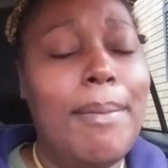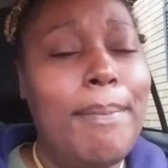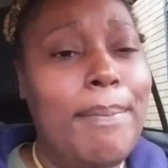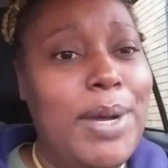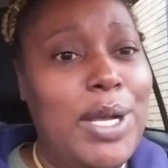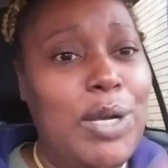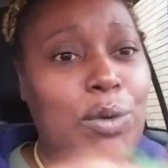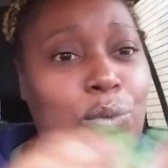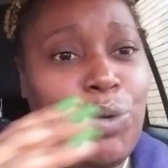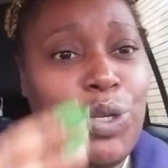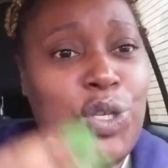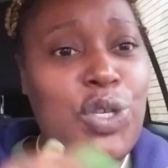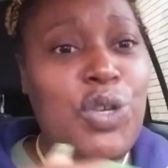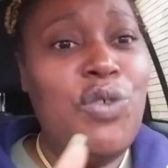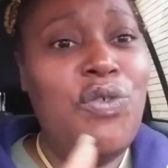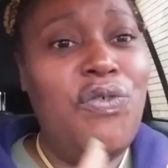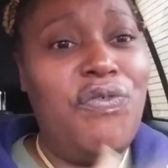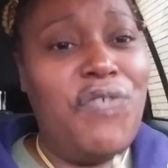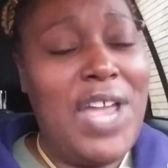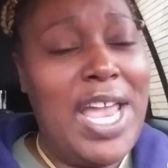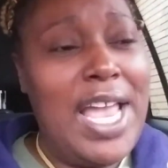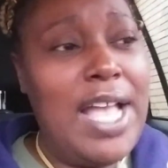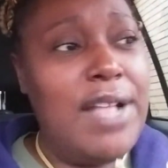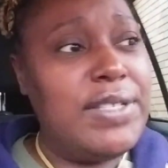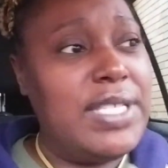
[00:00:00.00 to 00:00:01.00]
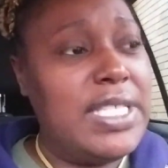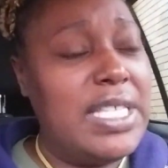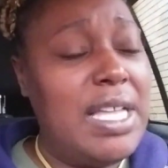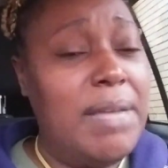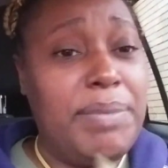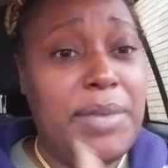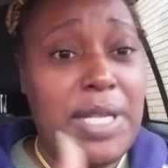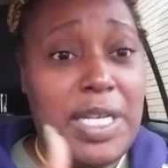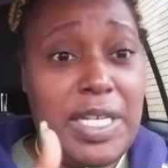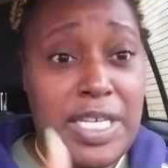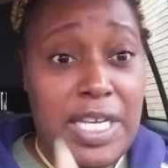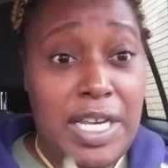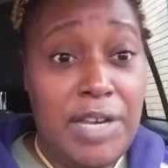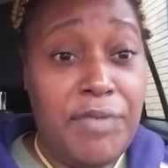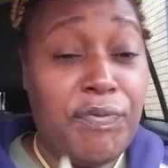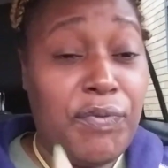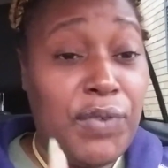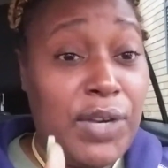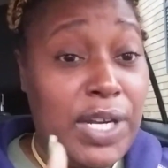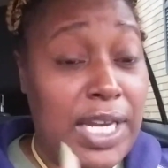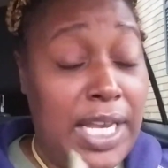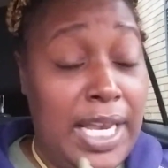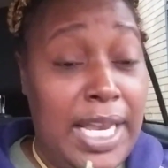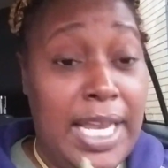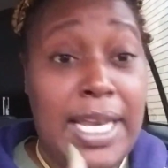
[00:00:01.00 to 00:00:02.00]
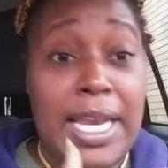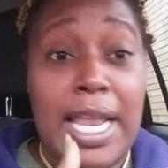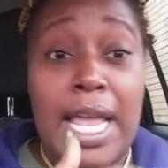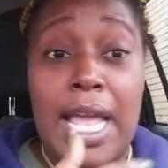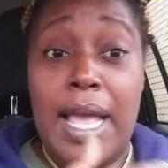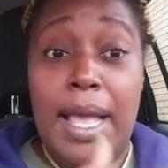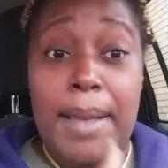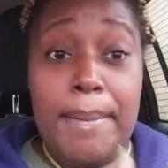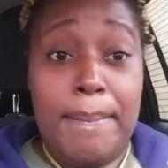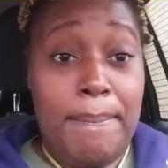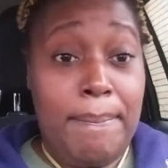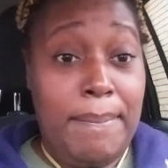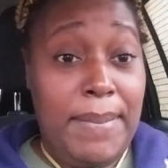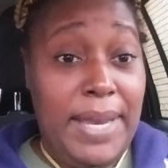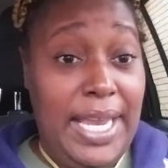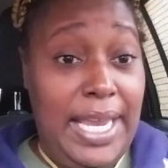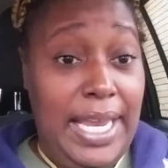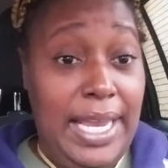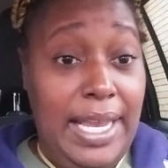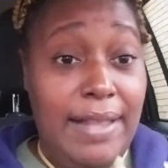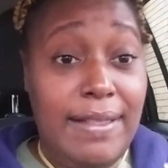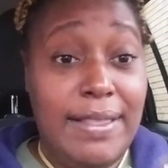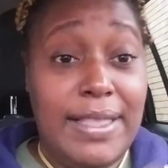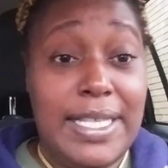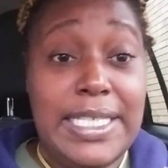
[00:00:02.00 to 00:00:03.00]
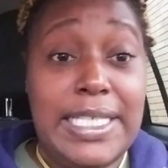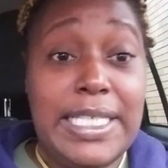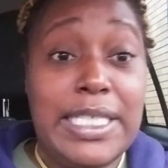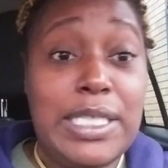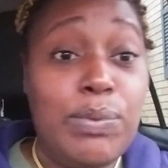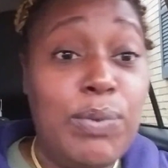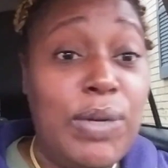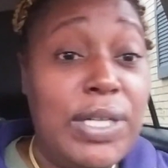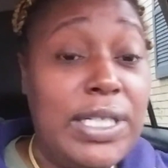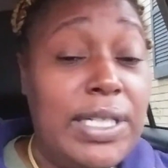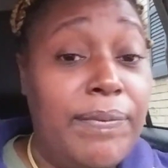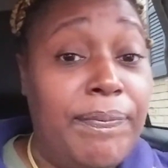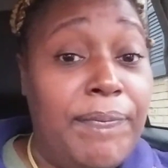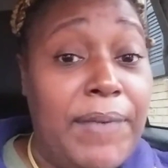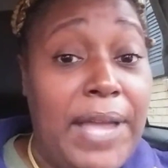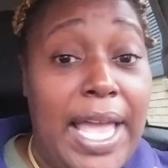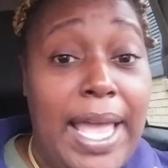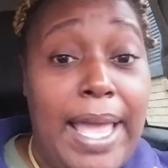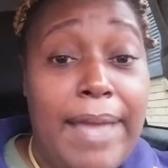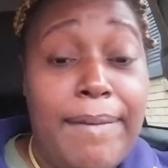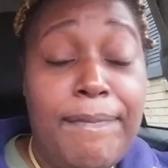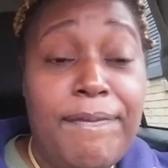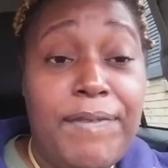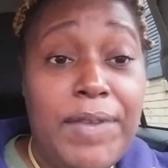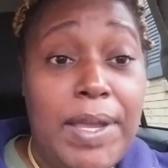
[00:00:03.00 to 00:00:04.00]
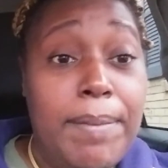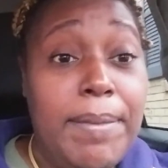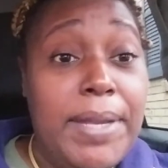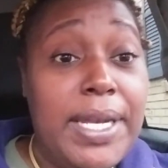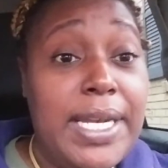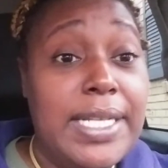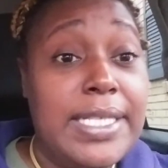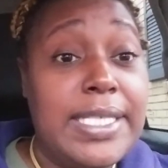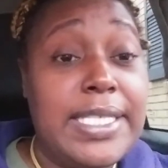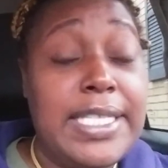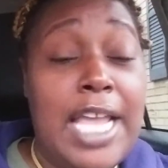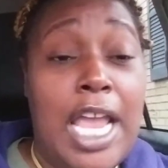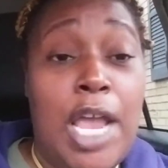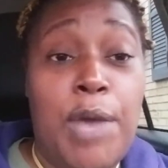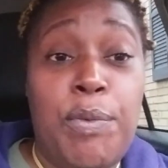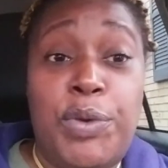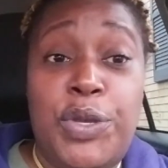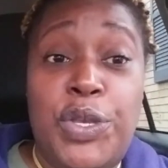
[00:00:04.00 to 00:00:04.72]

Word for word: But when you found something different in me, this is what divine feminine saying.